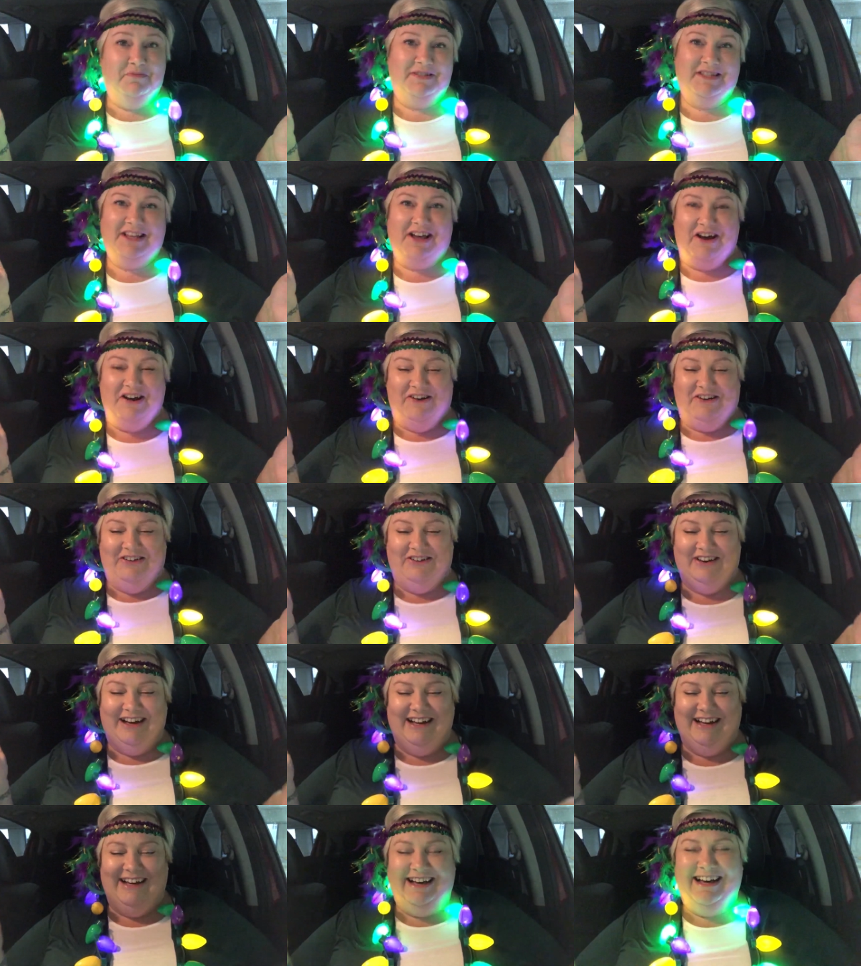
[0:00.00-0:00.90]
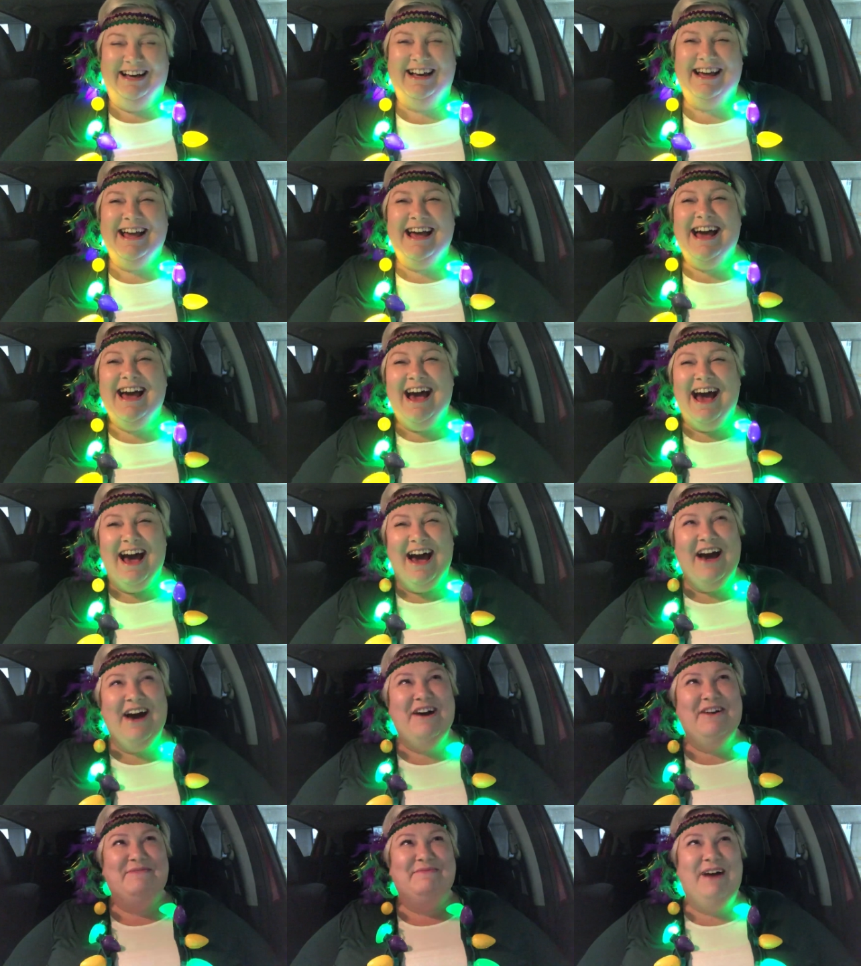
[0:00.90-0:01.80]
So
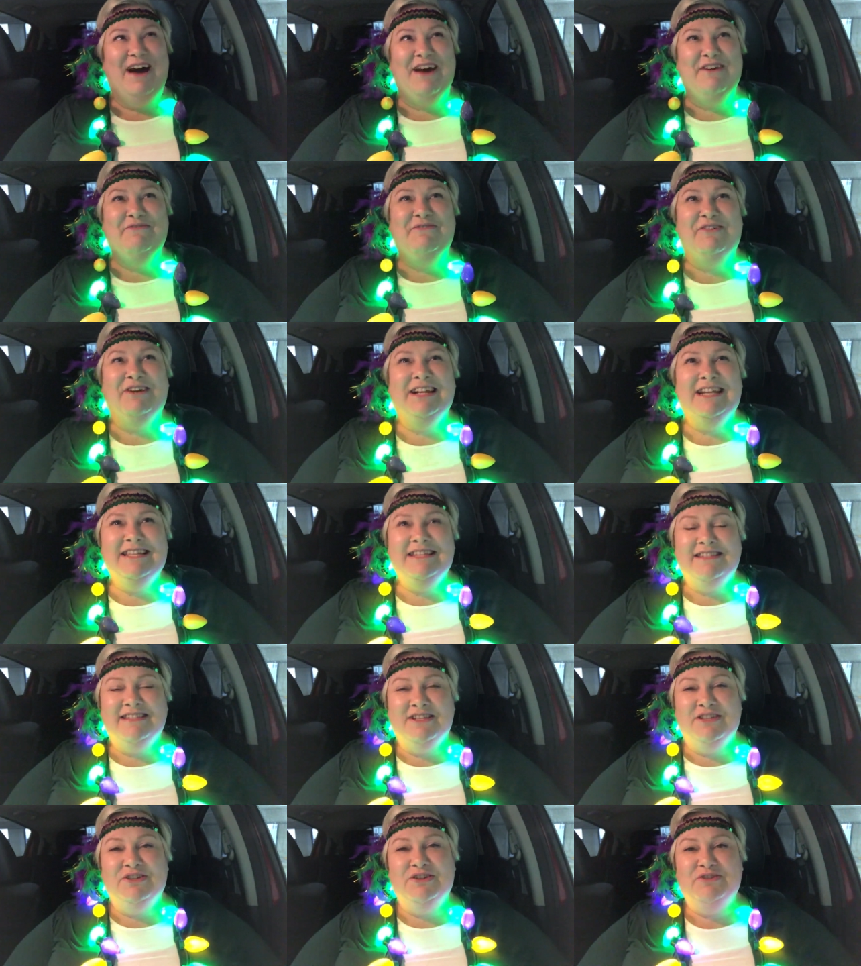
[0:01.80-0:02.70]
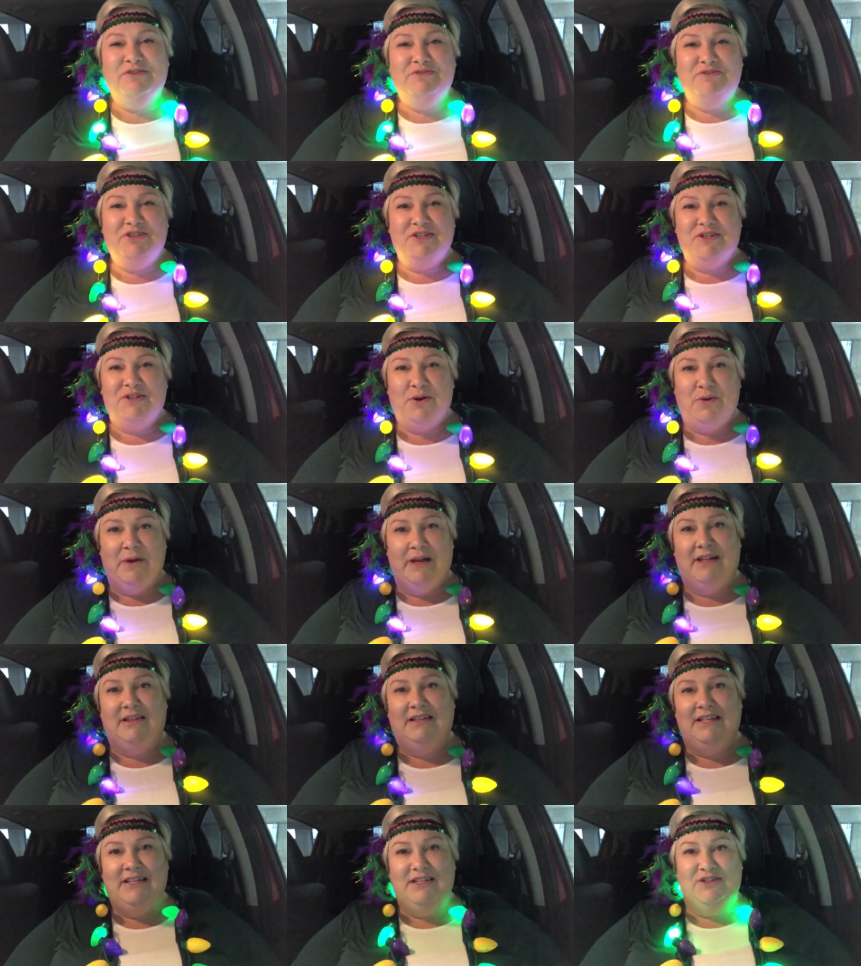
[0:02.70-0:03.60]
um, I wanted to just
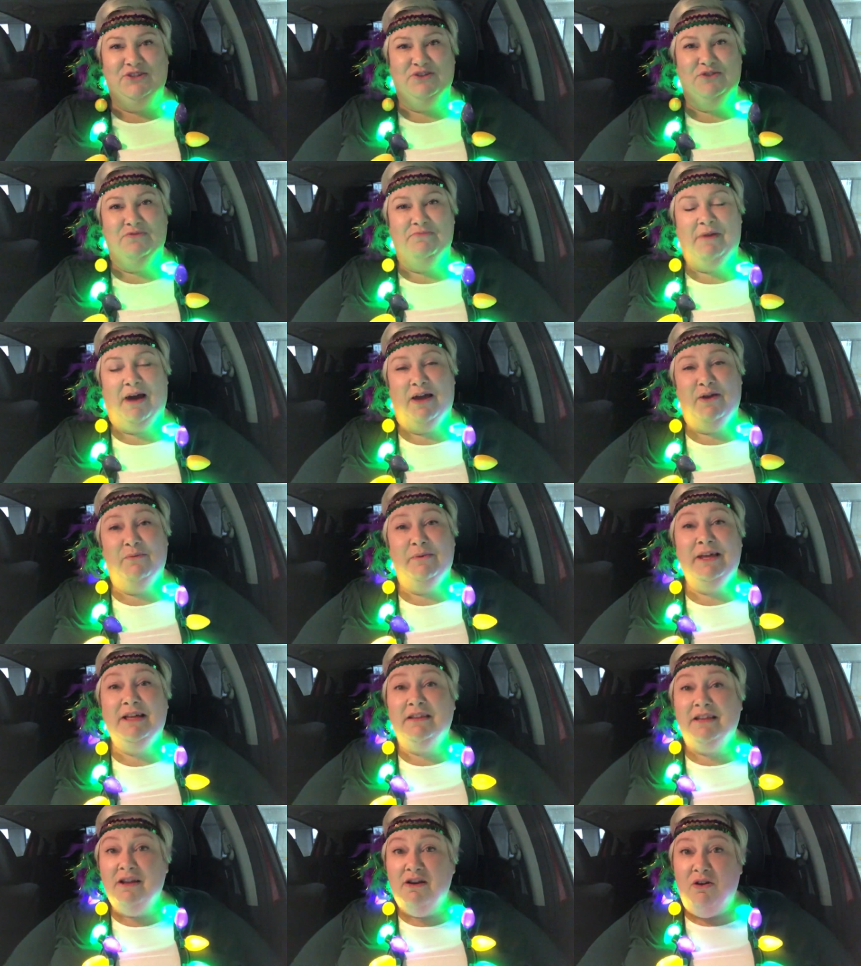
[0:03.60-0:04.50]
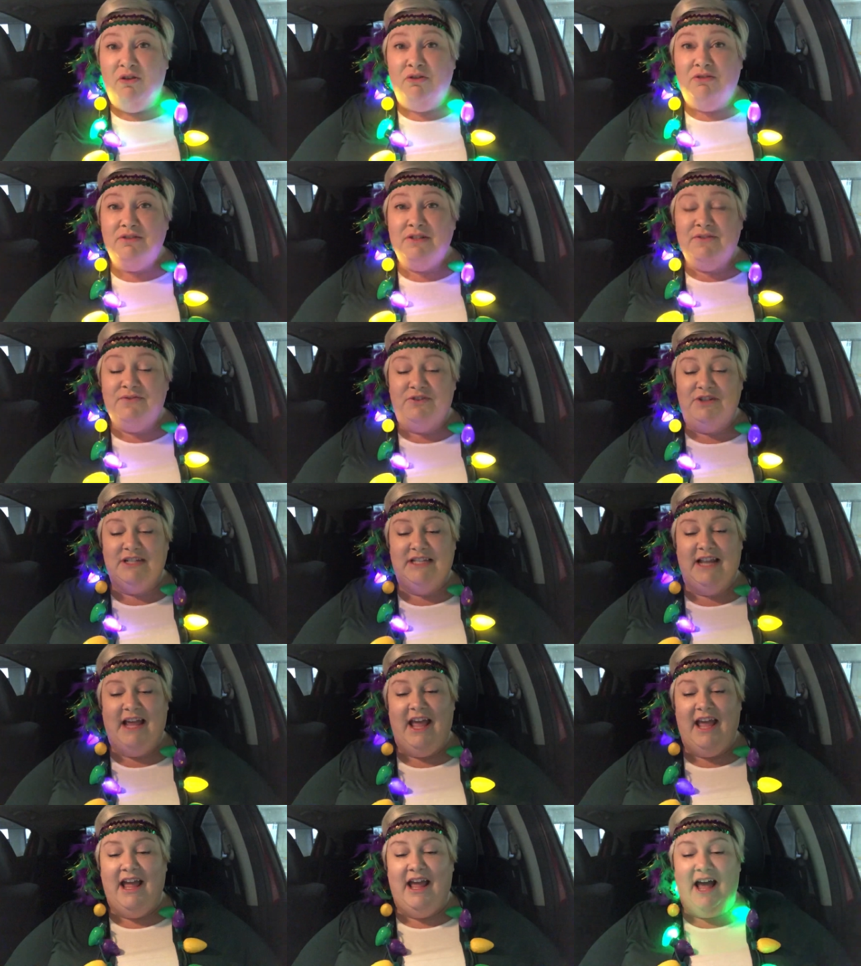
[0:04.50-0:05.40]
quickly do my weekly goals for
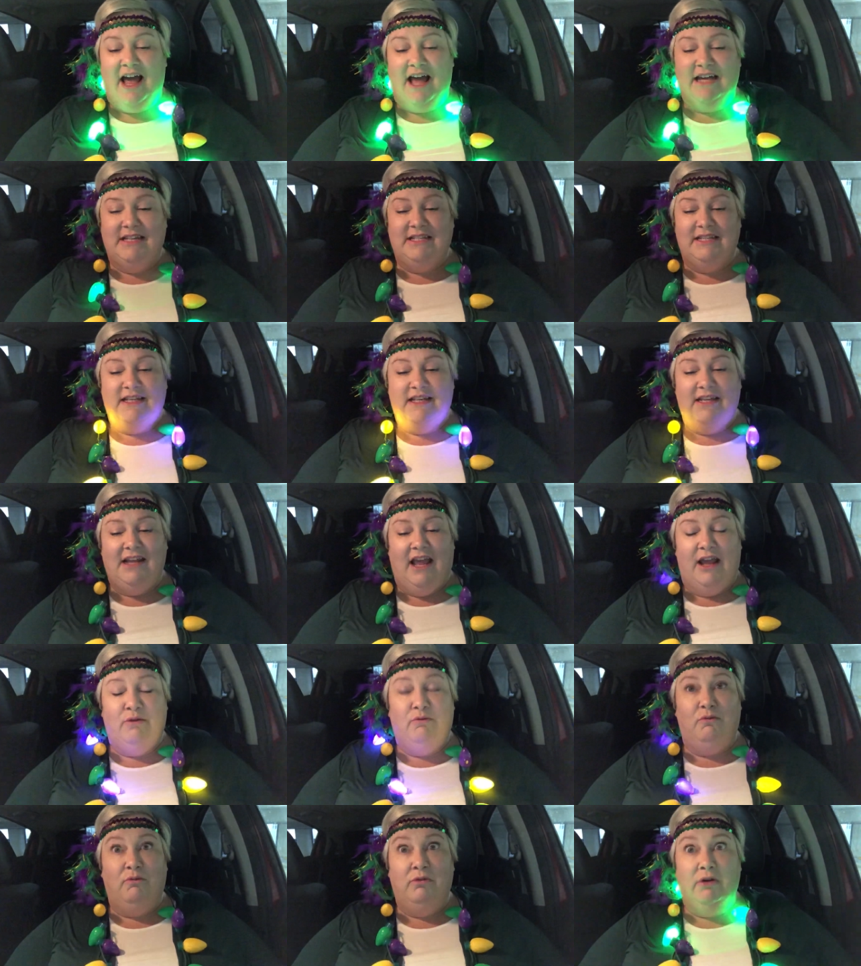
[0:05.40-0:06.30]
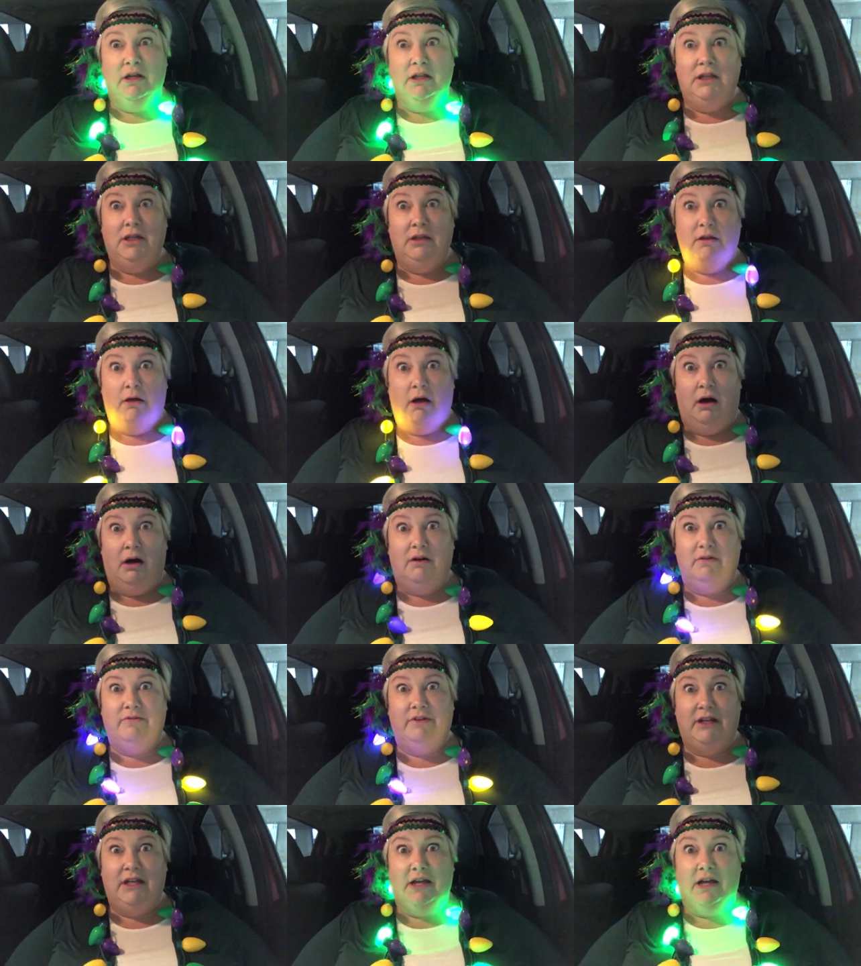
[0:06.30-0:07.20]
today. I did a really
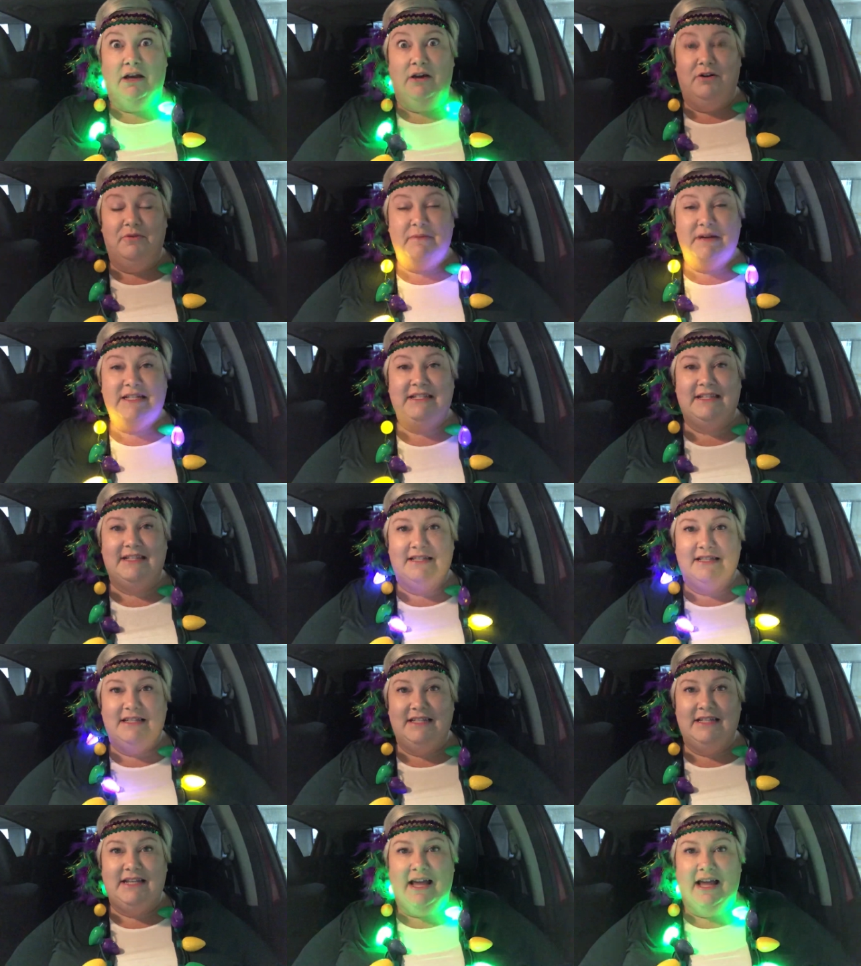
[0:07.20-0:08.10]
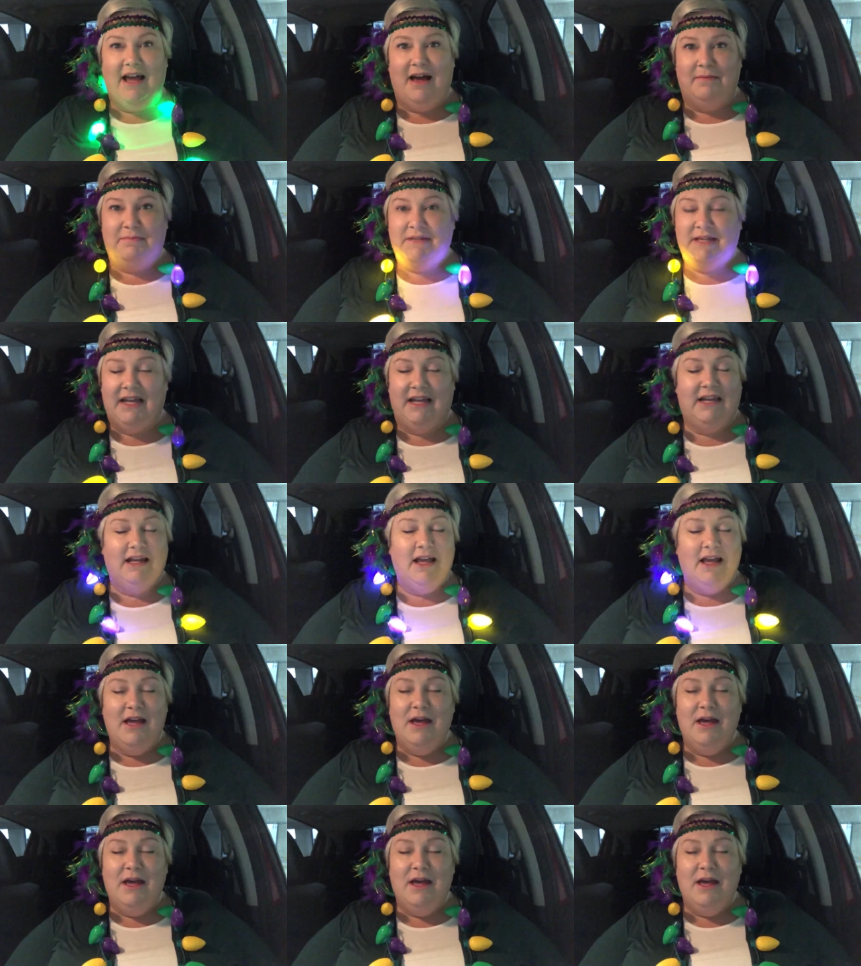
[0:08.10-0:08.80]
long video, my 60 day update,